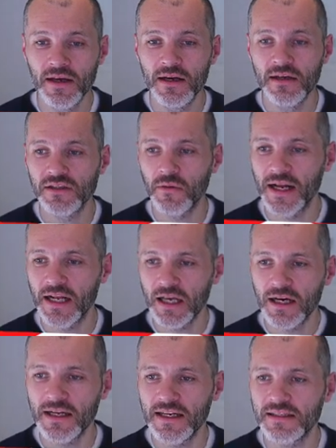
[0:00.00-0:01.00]
So when I
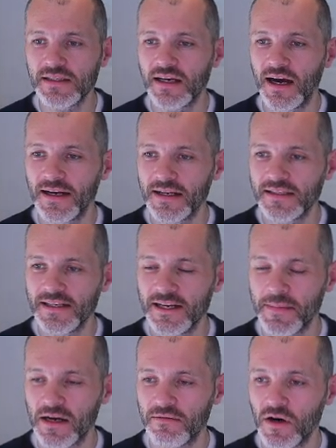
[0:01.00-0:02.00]
click on this, I can see the
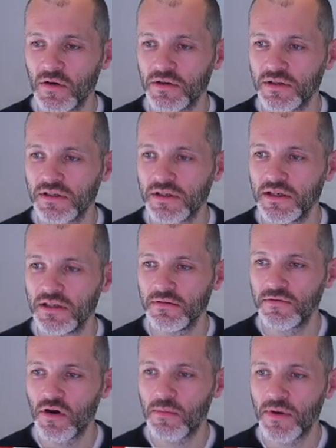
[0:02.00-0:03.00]
amount of owners, the
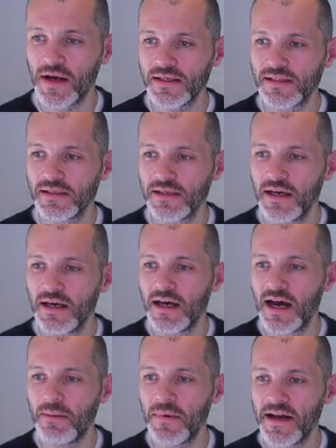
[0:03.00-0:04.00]
floor price,
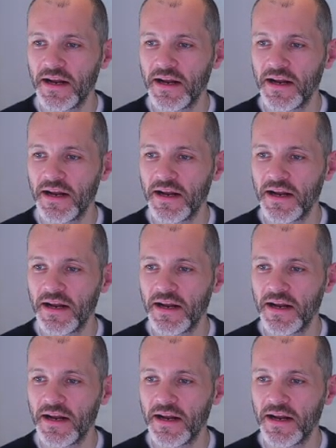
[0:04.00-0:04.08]
how many